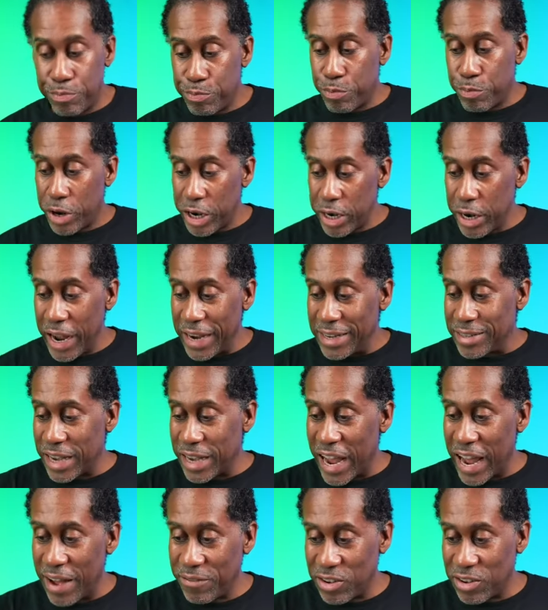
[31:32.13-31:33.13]
pretty nice.
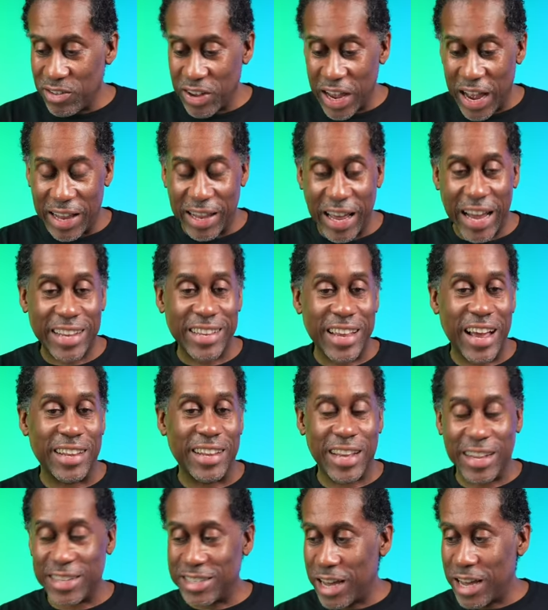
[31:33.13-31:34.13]
I have to say, I like that.
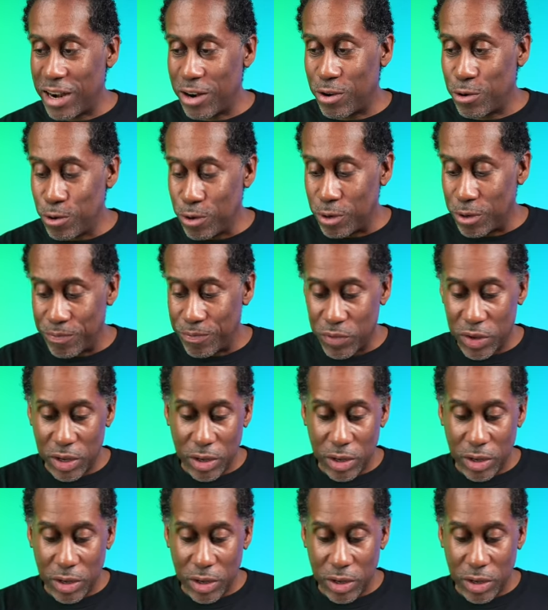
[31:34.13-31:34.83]
That's kind of cool.